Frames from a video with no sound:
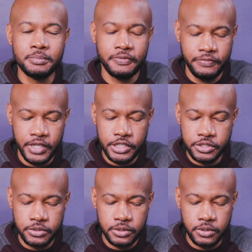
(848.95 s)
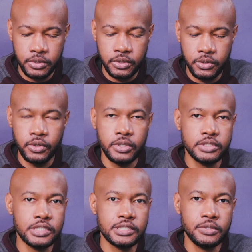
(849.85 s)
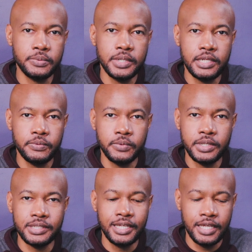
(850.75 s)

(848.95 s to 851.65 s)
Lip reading: professional, or just someone that